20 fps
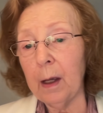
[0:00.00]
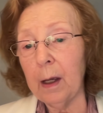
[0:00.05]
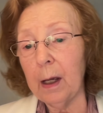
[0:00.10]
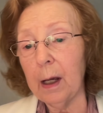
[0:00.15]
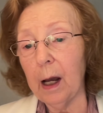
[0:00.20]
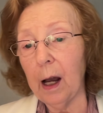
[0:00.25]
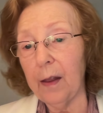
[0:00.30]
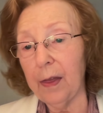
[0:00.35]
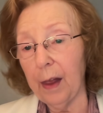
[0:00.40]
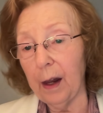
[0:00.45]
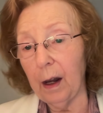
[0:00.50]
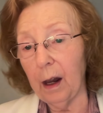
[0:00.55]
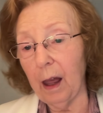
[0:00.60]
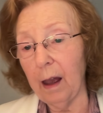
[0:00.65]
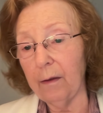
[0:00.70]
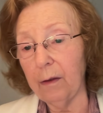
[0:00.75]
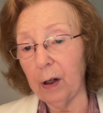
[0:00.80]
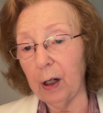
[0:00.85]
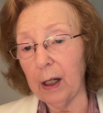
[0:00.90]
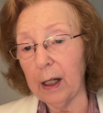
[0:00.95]
the
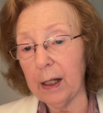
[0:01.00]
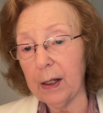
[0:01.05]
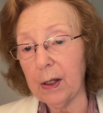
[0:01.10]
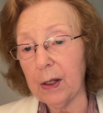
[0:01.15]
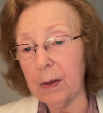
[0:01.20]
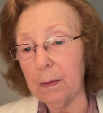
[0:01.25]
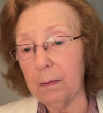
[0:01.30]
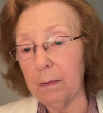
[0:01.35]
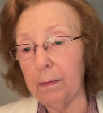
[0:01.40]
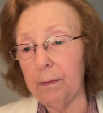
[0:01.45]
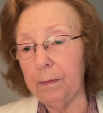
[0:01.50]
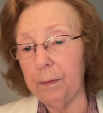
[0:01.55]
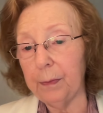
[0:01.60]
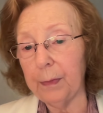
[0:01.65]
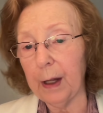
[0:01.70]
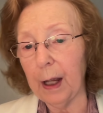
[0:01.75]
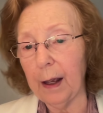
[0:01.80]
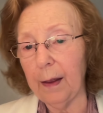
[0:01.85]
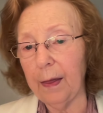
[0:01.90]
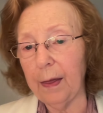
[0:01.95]
level is.
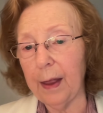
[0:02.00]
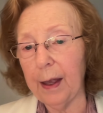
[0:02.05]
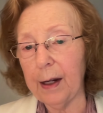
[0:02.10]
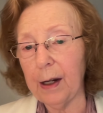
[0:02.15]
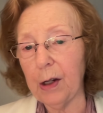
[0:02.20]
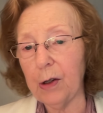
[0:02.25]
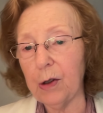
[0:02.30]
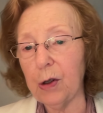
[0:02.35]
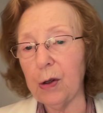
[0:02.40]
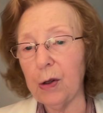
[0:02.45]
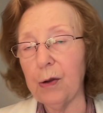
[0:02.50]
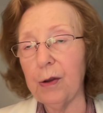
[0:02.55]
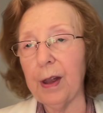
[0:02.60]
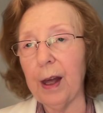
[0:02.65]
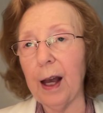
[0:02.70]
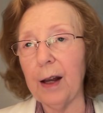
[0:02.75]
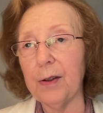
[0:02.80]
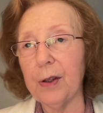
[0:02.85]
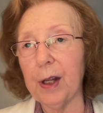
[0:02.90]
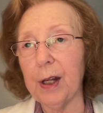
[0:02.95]
And then in
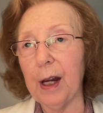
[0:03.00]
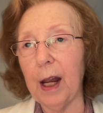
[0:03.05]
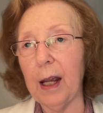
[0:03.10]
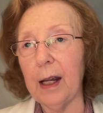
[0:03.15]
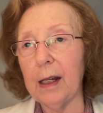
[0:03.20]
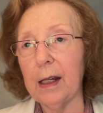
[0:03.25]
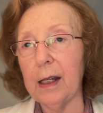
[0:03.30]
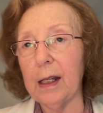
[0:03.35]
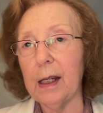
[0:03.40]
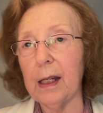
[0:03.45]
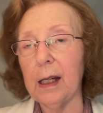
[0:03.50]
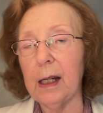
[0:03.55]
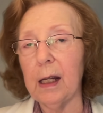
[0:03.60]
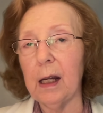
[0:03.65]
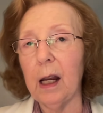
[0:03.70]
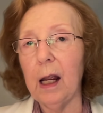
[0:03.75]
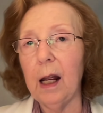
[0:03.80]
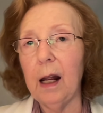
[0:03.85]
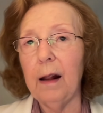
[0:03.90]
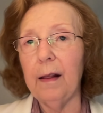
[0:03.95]
2018,
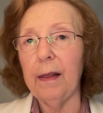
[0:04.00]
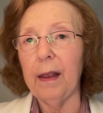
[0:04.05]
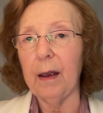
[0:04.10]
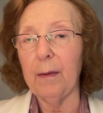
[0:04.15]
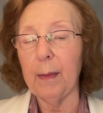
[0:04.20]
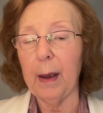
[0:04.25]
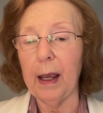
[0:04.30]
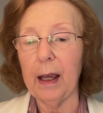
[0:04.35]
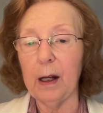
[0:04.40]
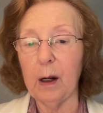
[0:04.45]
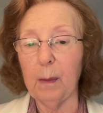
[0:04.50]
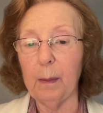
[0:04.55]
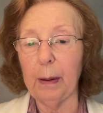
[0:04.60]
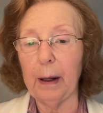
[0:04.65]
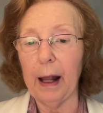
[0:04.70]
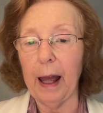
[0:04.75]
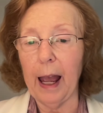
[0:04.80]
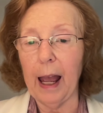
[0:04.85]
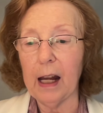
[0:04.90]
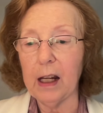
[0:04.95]
they made a
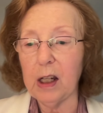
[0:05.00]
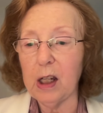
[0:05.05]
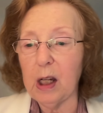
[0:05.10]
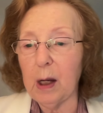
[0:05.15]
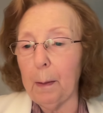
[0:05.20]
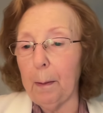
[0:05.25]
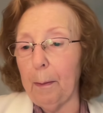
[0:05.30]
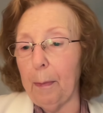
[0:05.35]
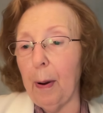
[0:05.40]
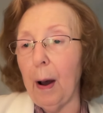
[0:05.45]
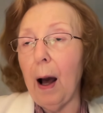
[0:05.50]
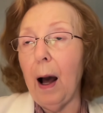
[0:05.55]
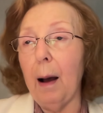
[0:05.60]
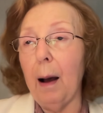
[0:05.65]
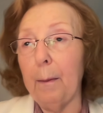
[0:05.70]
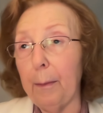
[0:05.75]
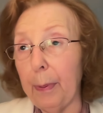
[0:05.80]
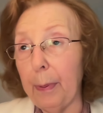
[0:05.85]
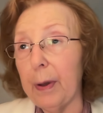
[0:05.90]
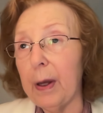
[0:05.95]
plan to
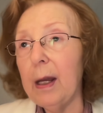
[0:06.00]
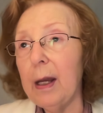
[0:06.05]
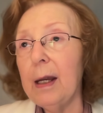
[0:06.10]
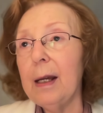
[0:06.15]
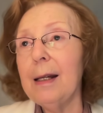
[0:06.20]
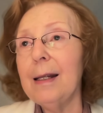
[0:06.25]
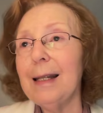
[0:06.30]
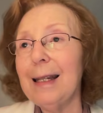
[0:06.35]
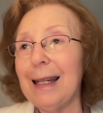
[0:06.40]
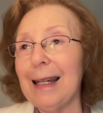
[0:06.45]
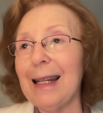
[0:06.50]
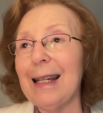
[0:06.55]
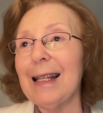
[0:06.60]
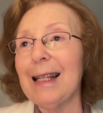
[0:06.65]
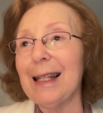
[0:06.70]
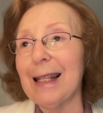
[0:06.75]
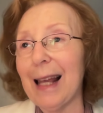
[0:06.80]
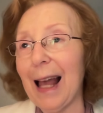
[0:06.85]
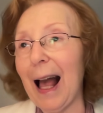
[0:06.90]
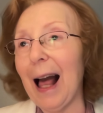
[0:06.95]
pump
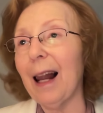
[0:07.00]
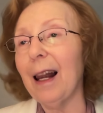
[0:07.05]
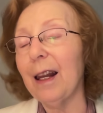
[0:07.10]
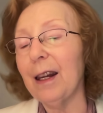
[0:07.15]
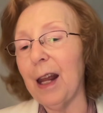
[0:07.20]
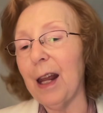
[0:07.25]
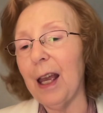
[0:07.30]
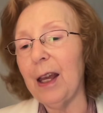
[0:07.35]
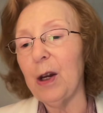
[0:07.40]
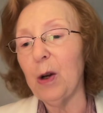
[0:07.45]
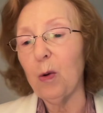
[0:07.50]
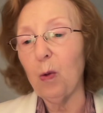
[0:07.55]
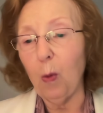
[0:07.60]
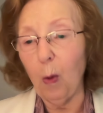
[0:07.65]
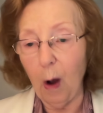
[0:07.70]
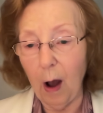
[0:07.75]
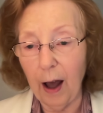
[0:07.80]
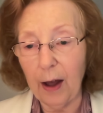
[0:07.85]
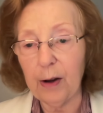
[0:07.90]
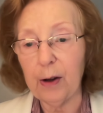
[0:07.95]
desalinated
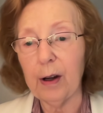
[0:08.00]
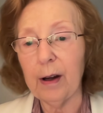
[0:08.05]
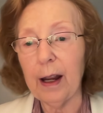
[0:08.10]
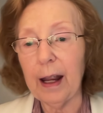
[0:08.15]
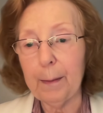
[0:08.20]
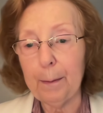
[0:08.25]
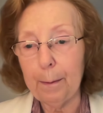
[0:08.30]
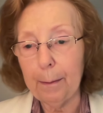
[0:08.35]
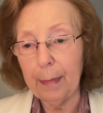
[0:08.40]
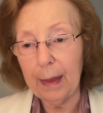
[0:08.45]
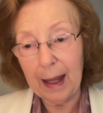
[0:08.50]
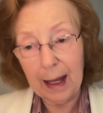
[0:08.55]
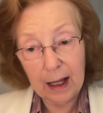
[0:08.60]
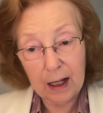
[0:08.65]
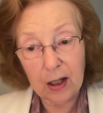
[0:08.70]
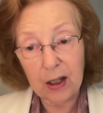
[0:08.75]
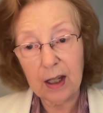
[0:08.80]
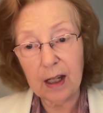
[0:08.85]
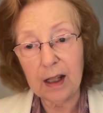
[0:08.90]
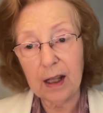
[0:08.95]
water
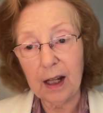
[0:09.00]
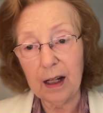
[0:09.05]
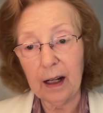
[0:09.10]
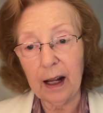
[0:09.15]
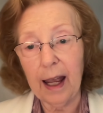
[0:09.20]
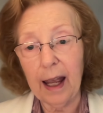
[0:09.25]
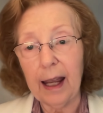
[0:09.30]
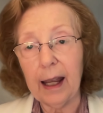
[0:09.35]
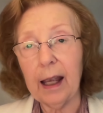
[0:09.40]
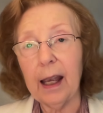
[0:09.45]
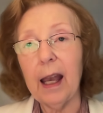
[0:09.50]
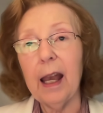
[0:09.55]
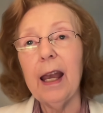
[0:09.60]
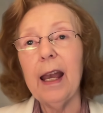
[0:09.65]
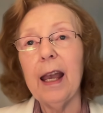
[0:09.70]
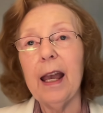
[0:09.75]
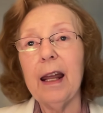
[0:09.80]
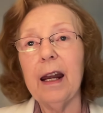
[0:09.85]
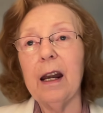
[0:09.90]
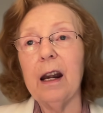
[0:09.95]
into the lake
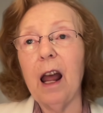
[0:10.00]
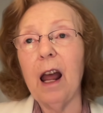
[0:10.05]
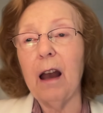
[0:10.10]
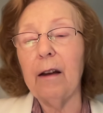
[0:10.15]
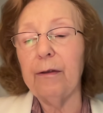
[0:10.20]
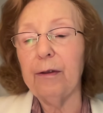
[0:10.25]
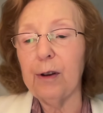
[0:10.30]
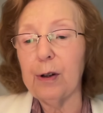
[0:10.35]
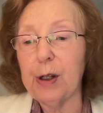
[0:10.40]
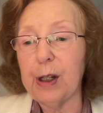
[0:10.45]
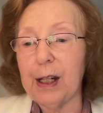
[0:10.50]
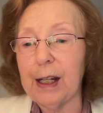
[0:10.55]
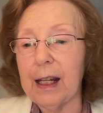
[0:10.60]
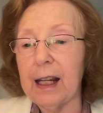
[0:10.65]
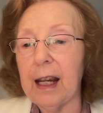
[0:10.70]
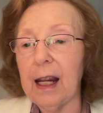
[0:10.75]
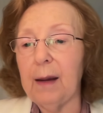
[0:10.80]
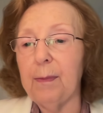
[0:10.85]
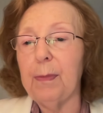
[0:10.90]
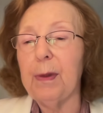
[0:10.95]
in an effort to
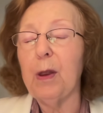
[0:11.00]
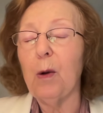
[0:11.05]
keep the